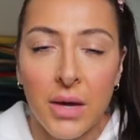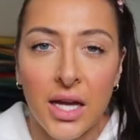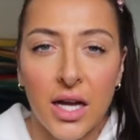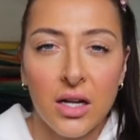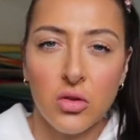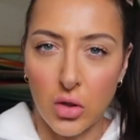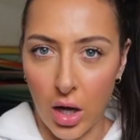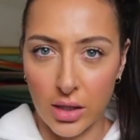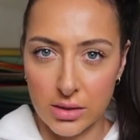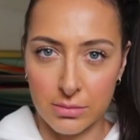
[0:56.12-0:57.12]
I kind of
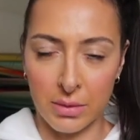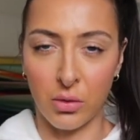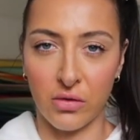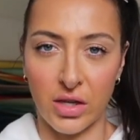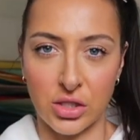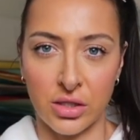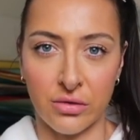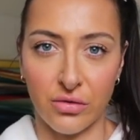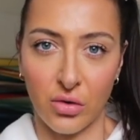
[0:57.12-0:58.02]
lost my motivation